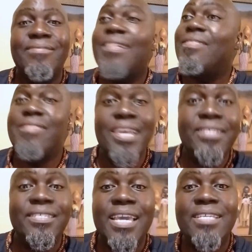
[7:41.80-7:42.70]
This
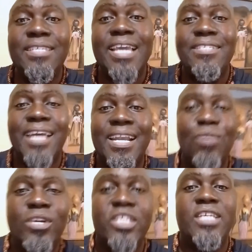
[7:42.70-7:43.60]
is exactly what
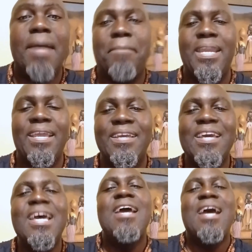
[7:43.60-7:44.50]
is happening.
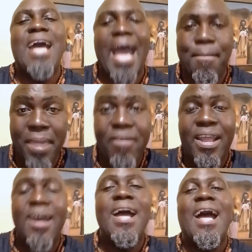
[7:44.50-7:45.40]
America
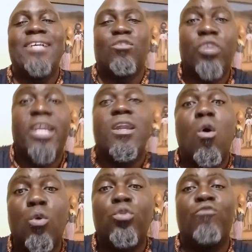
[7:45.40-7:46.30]
has gotten
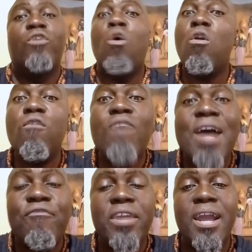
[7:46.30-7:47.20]
hold of the whole of
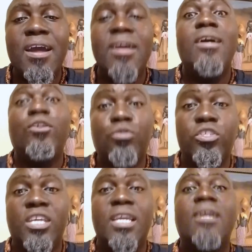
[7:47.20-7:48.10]
Africa
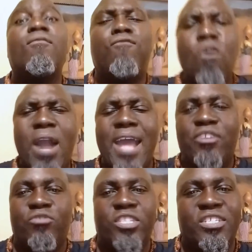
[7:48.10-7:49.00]
using four
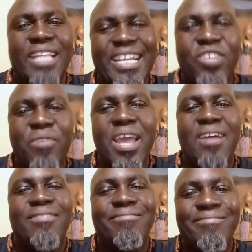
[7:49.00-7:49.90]
countries Nigeria,
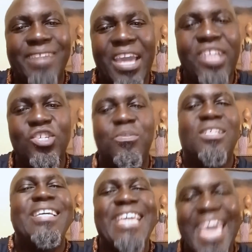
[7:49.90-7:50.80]
Egypt,
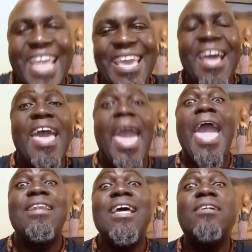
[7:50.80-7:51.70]
Kenya,
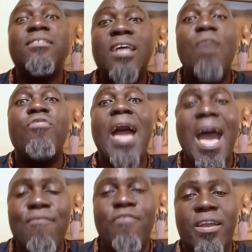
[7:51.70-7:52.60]
and South
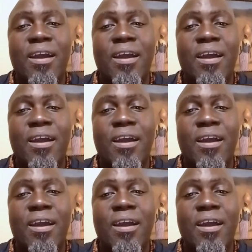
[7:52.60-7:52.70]
Africa.